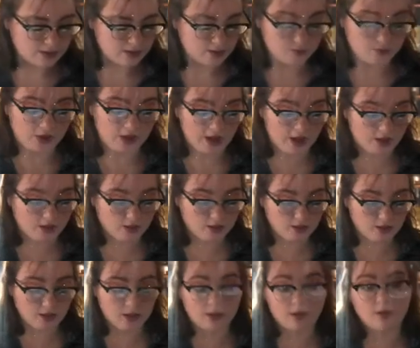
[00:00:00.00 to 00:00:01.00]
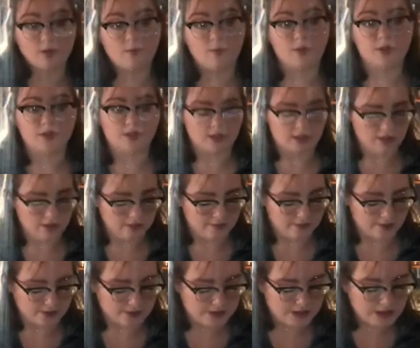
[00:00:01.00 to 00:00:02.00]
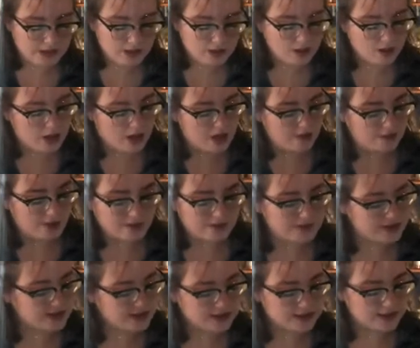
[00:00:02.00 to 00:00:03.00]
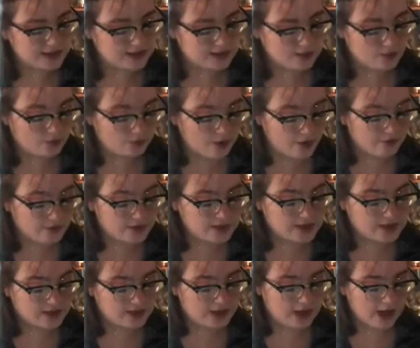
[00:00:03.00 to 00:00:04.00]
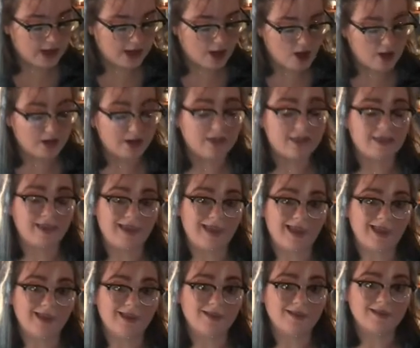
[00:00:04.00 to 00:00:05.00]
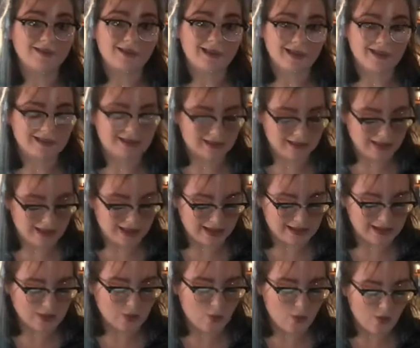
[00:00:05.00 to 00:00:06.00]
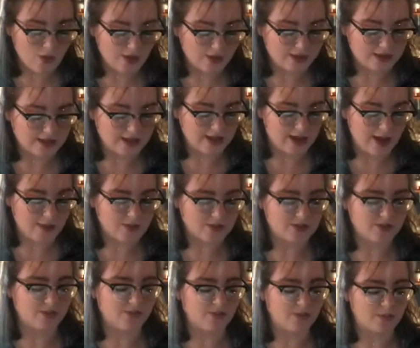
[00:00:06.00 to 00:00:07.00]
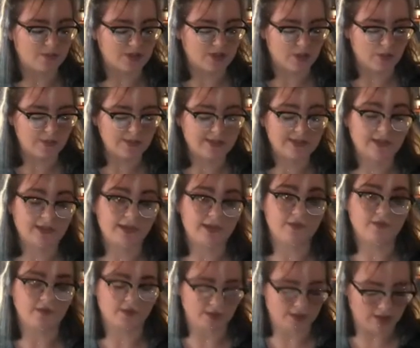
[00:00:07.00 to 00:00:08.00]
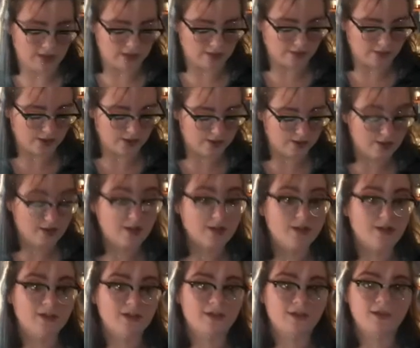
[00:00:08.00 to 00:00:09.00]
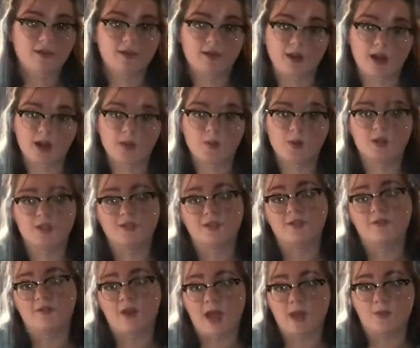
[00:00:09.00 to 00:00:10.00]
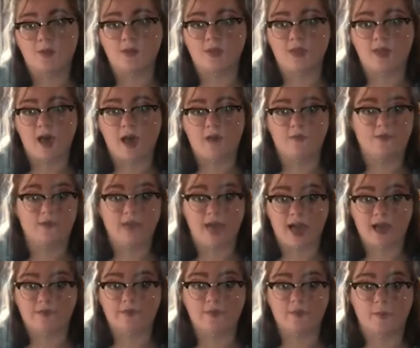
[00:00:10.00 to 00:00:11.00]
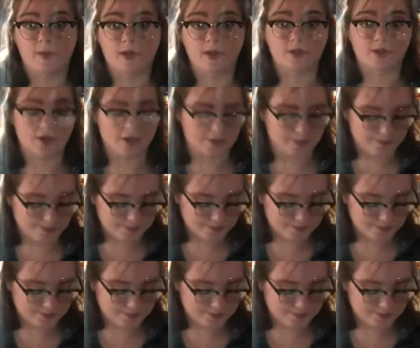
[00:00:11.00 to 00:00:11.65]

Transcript: Miguel, another person interviewed, references the iconic The Gang Gets Quarantined episode from It's Always Sunny in Philadelphia. And I personally vibe with that, for lack of a better term.